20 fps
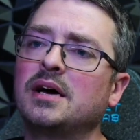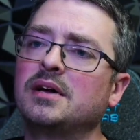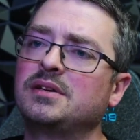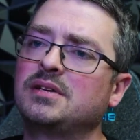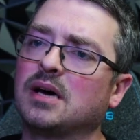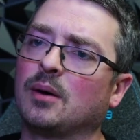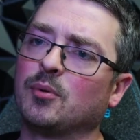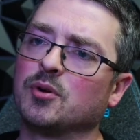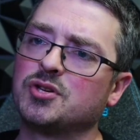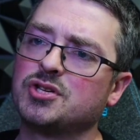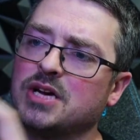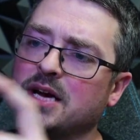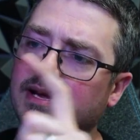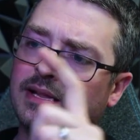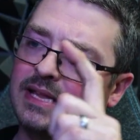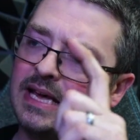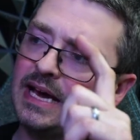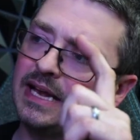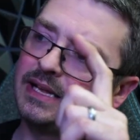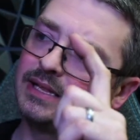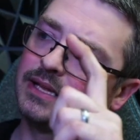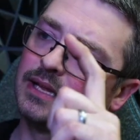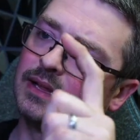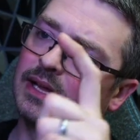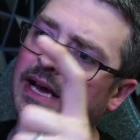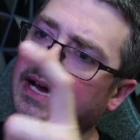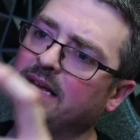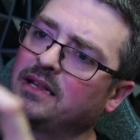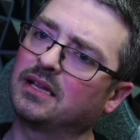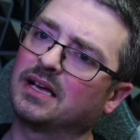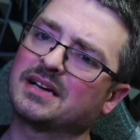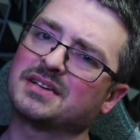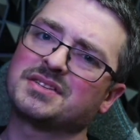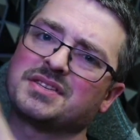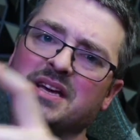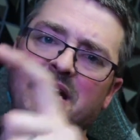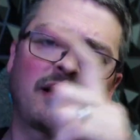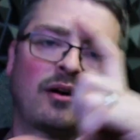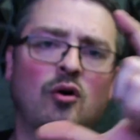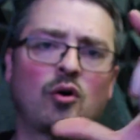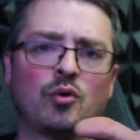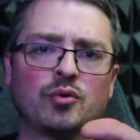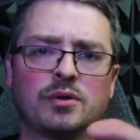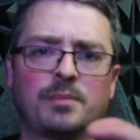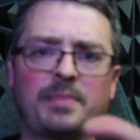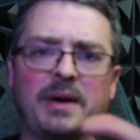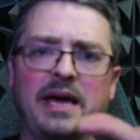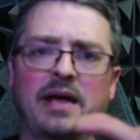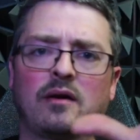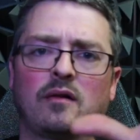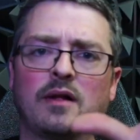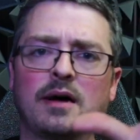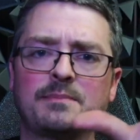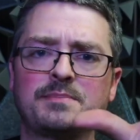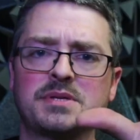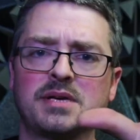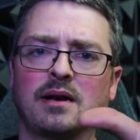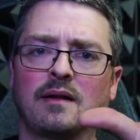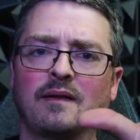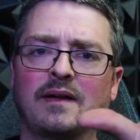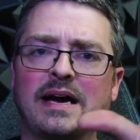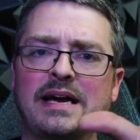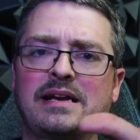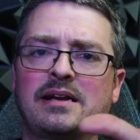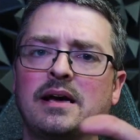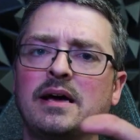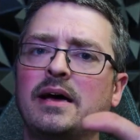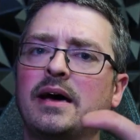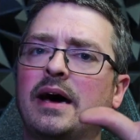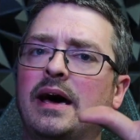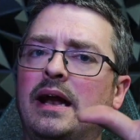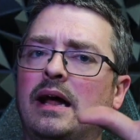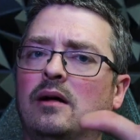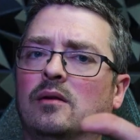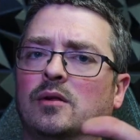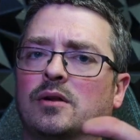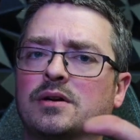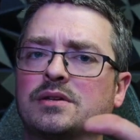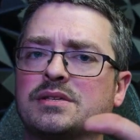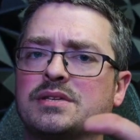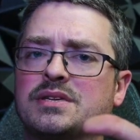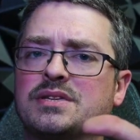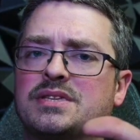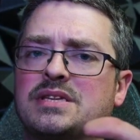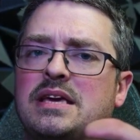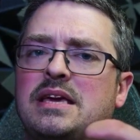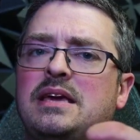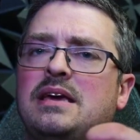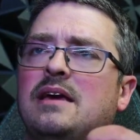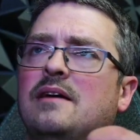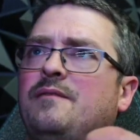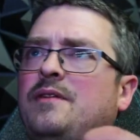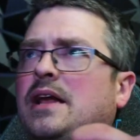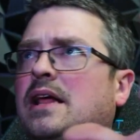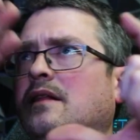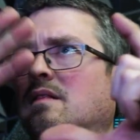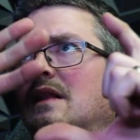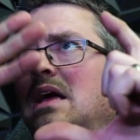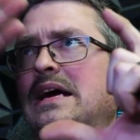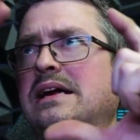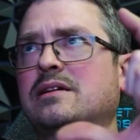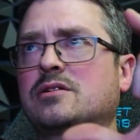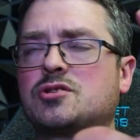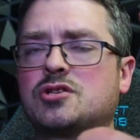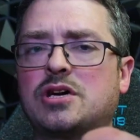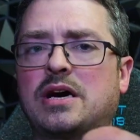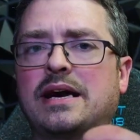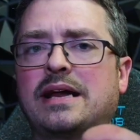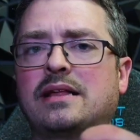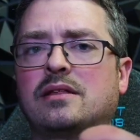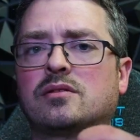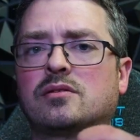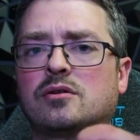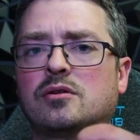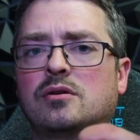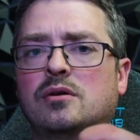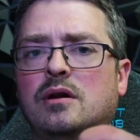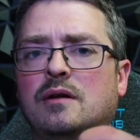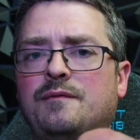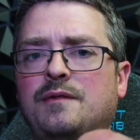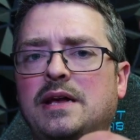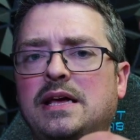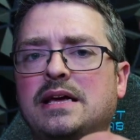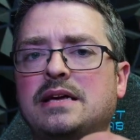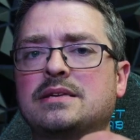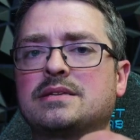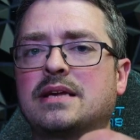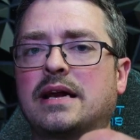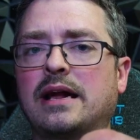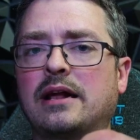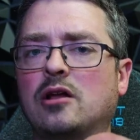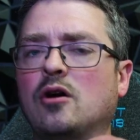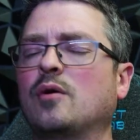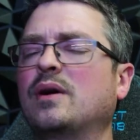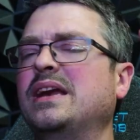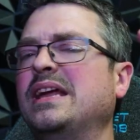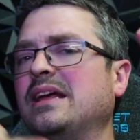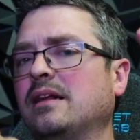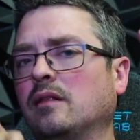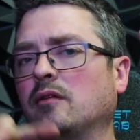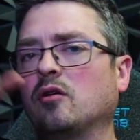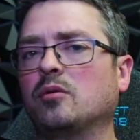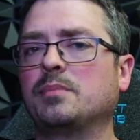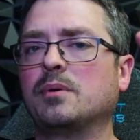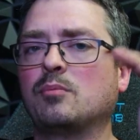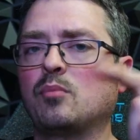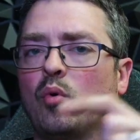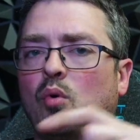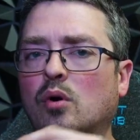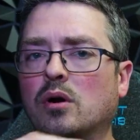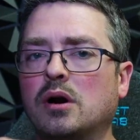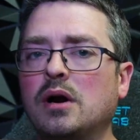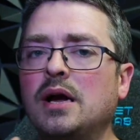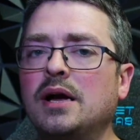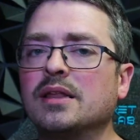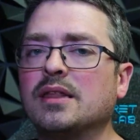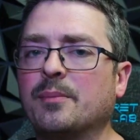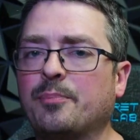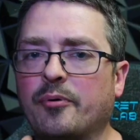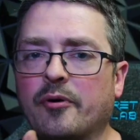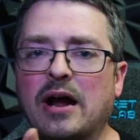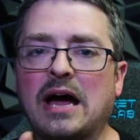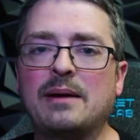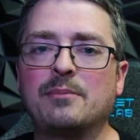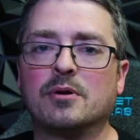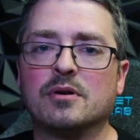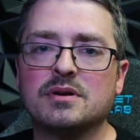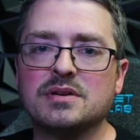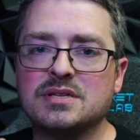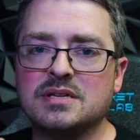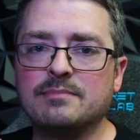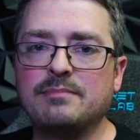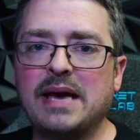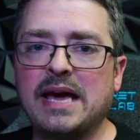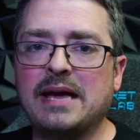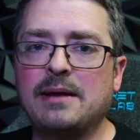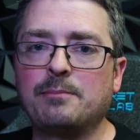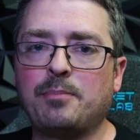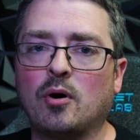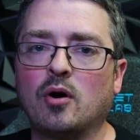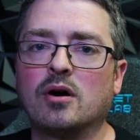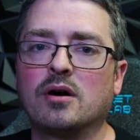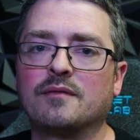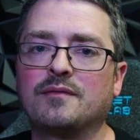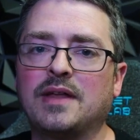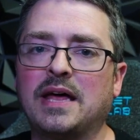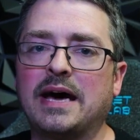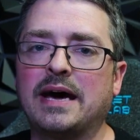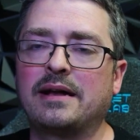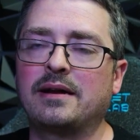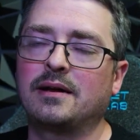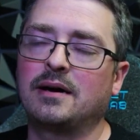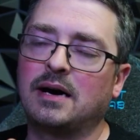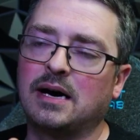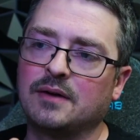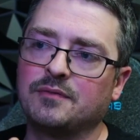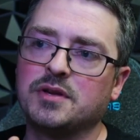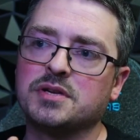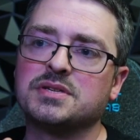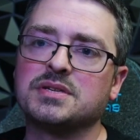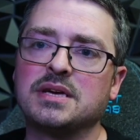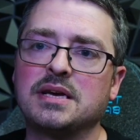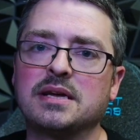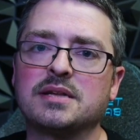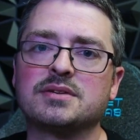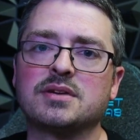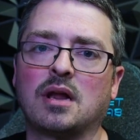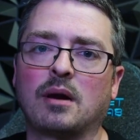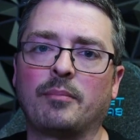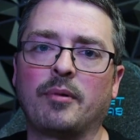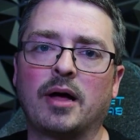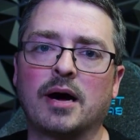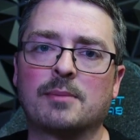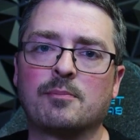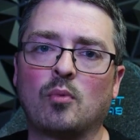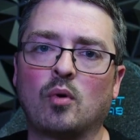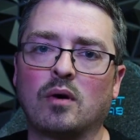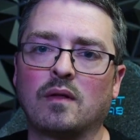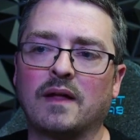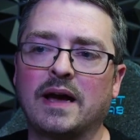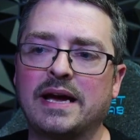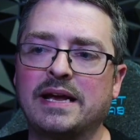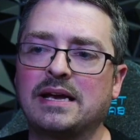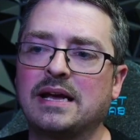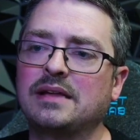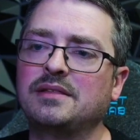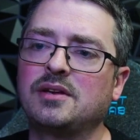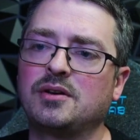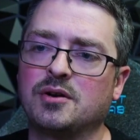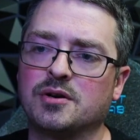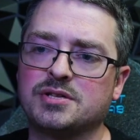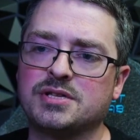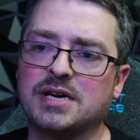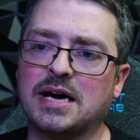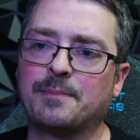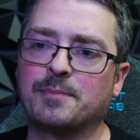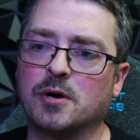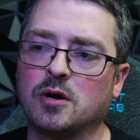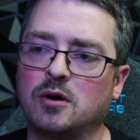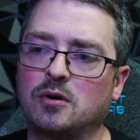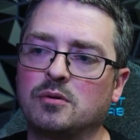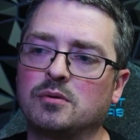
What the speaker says: Double check that in the light. Like I said, I'll hold the panel up to the light and I'll look to see if any light is shining through, and if it is, then I know I need a little bit more. The primer is the main part of that. Obviously, it's going to block more light, and then your top coat,